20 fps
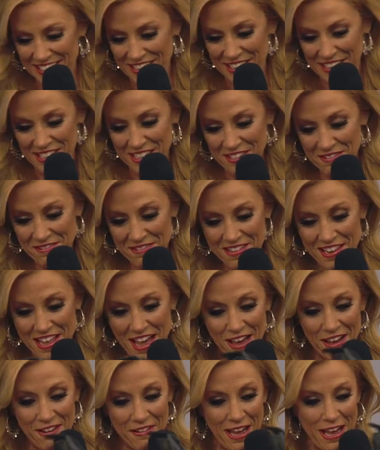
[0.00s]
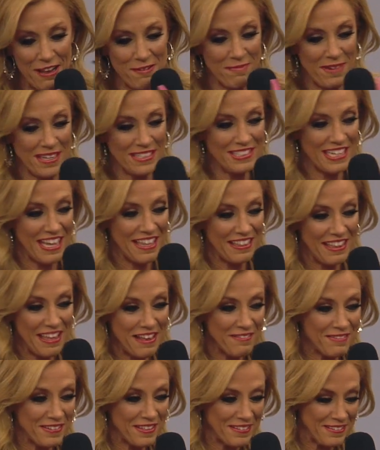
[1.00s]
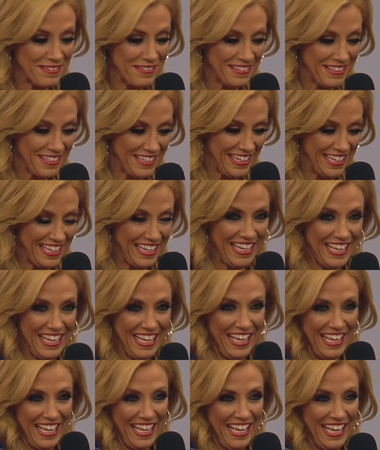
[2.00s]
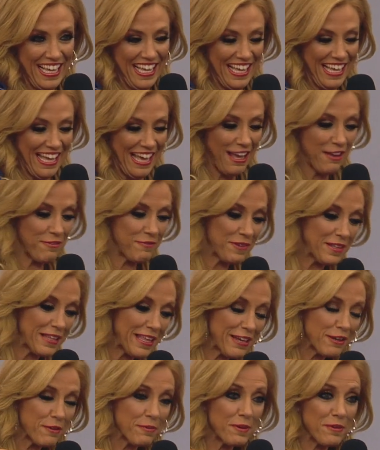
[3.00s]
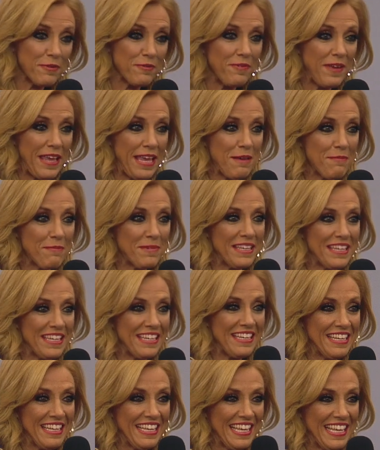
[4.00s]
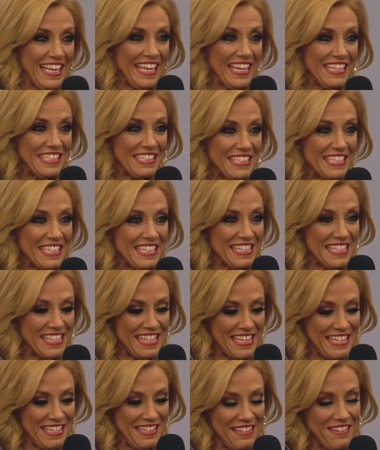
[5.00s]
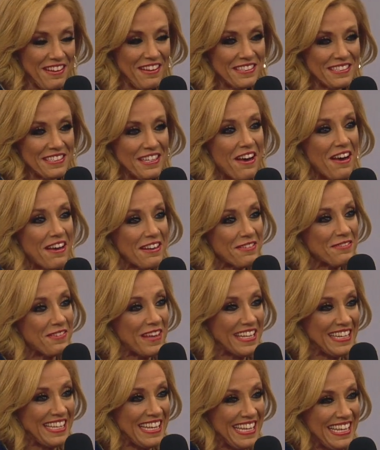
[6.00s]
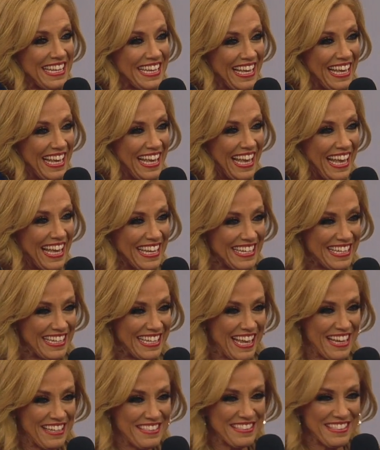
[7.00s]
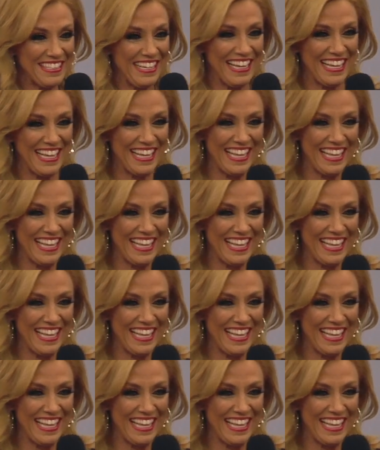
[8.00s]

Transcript: Do you know how much I love you? I feel like we're family. It's just that y'all talk funny, you know?